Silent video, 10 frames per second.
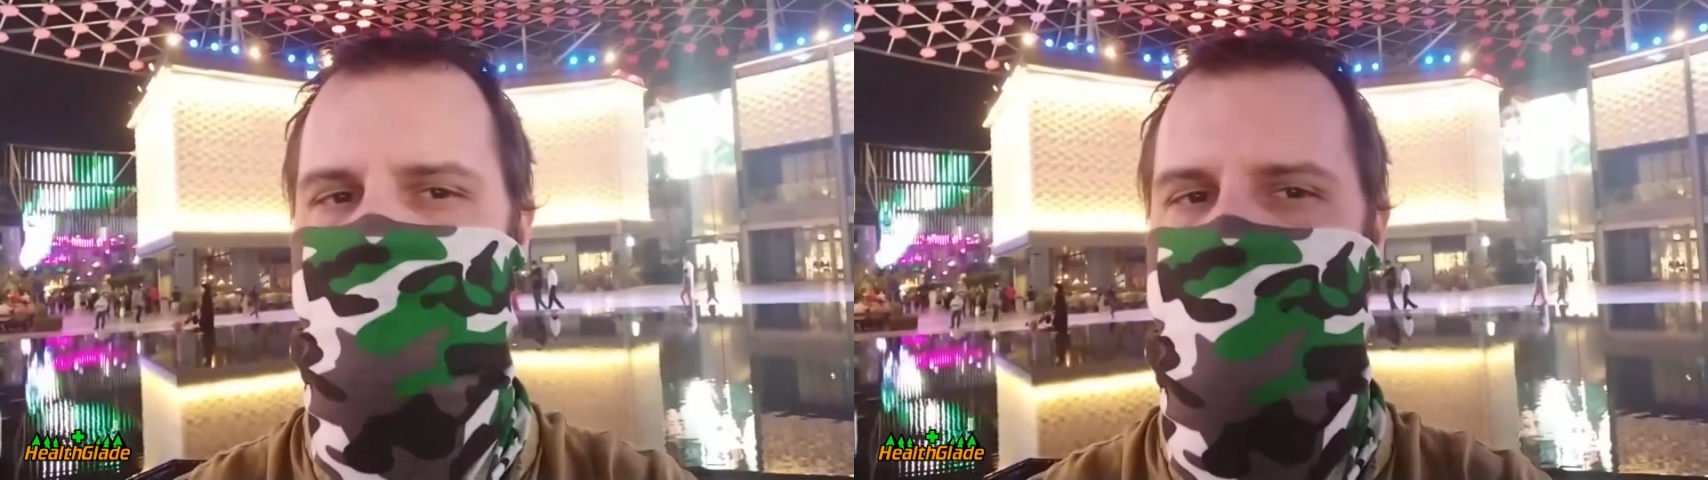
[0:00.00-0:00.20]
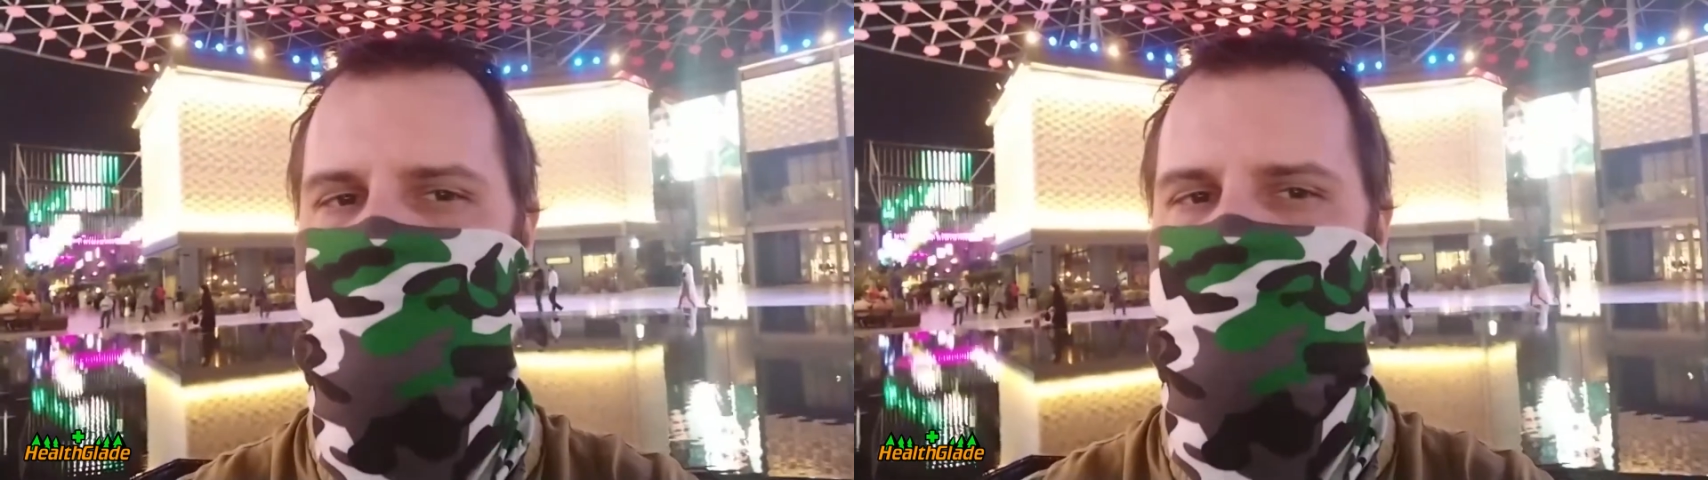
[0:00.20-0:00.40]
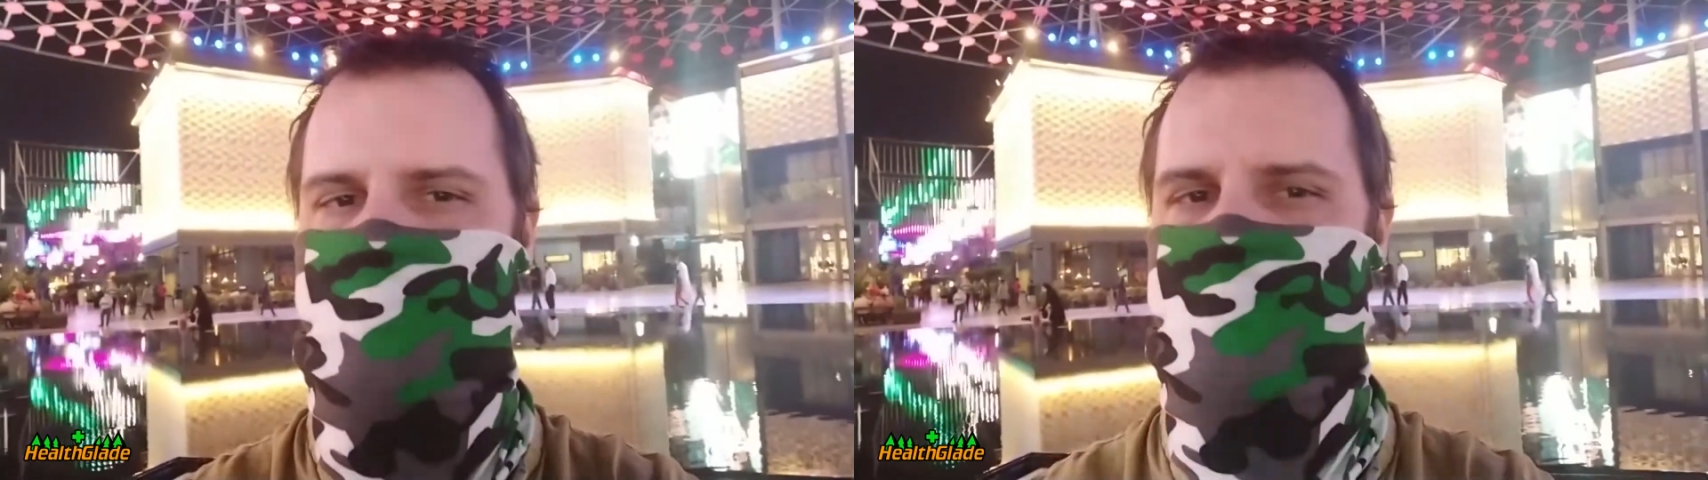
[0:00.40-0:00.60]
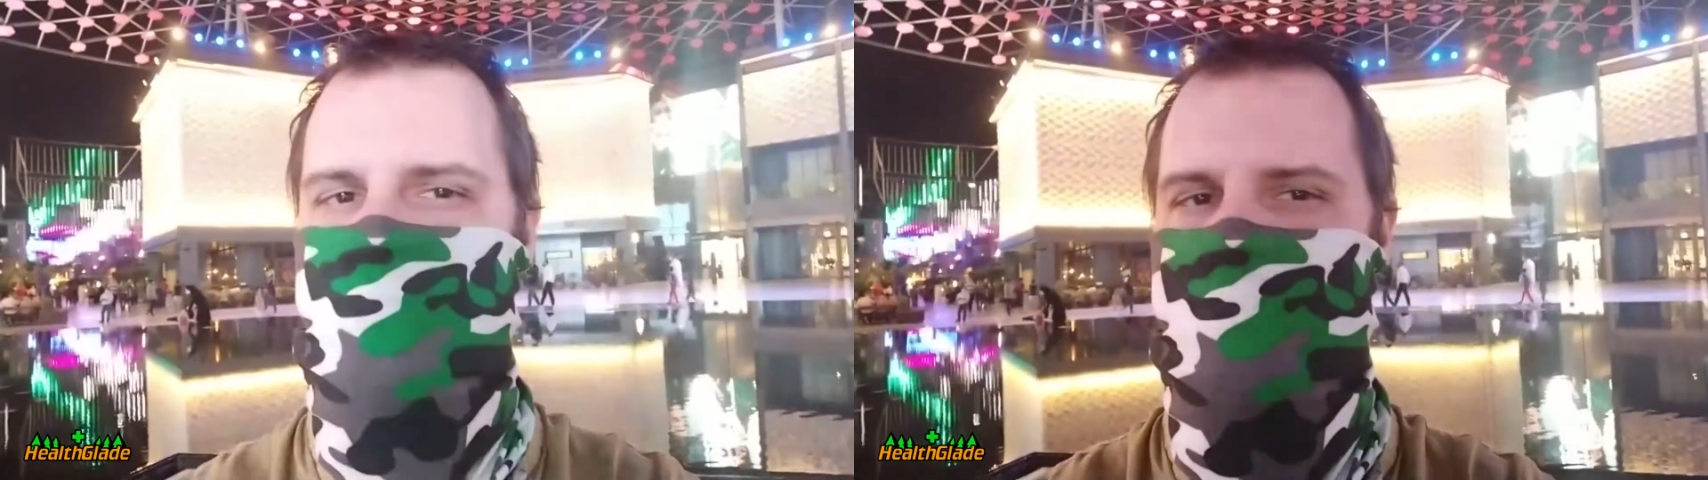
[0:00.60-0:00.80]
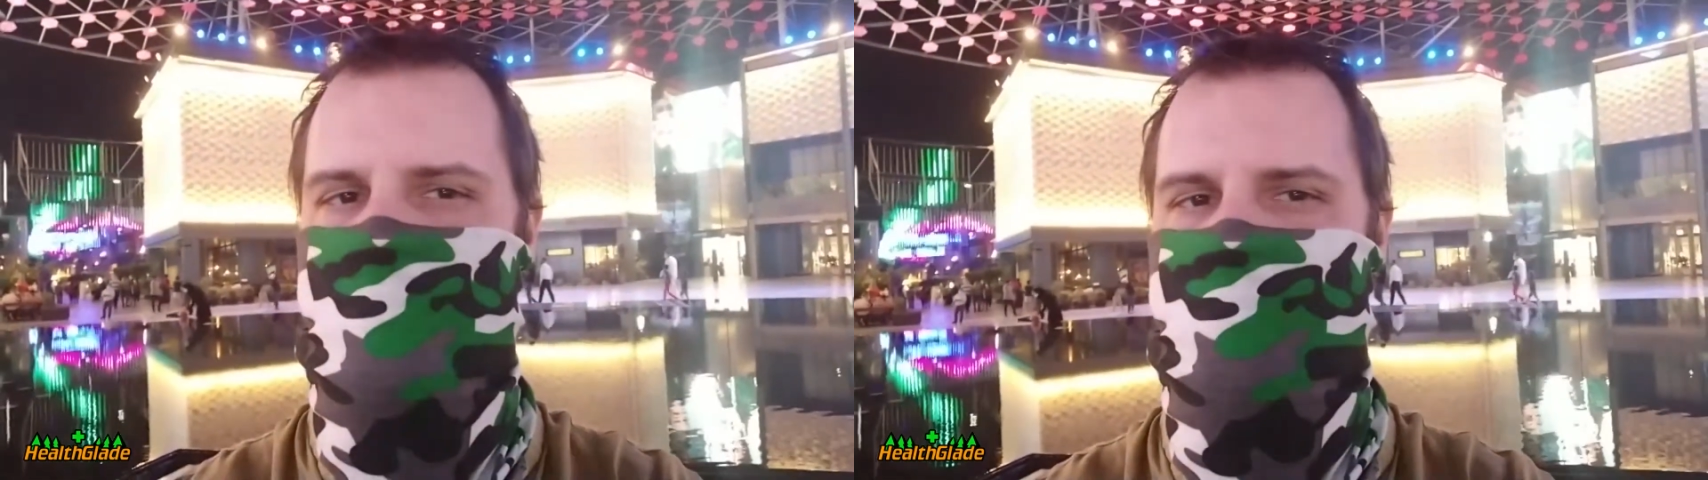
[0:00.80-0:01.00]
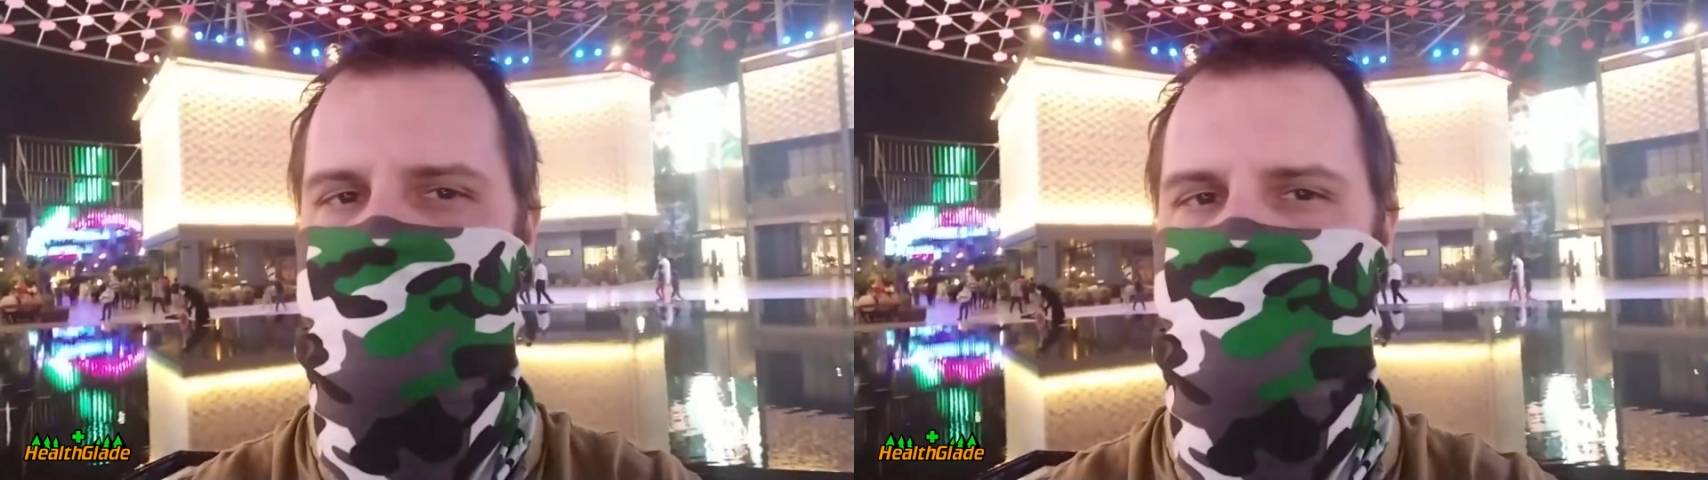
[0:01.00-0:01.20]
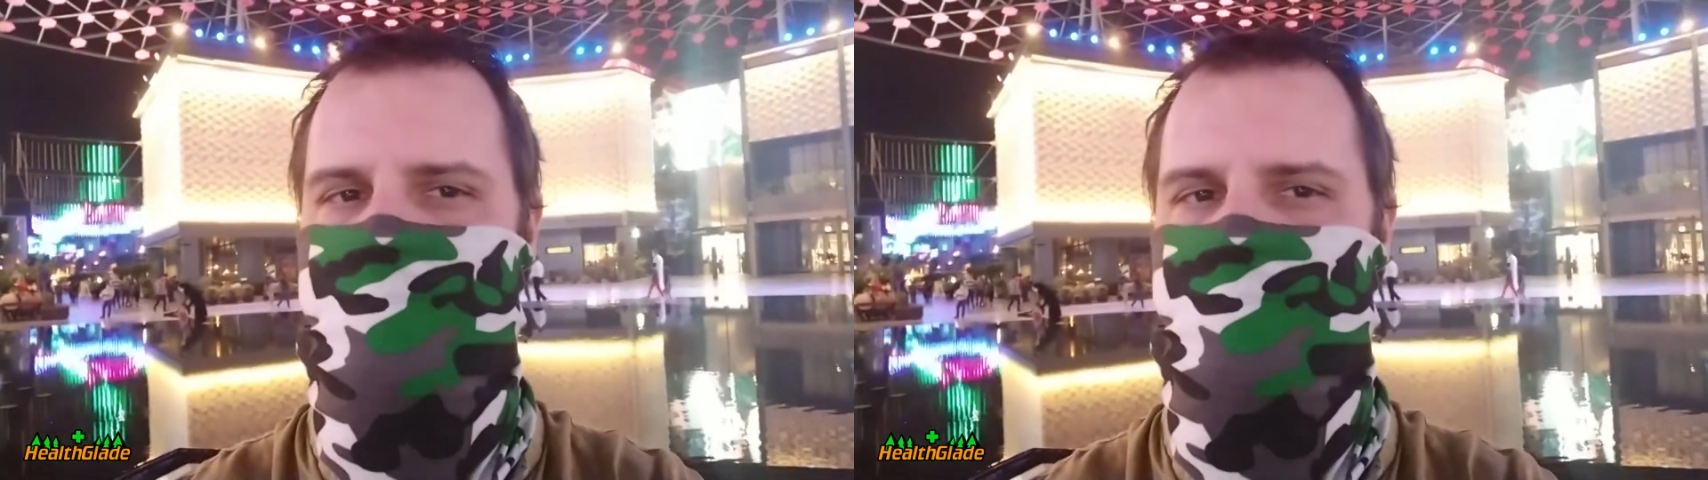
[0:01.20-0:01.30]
and mental disorders.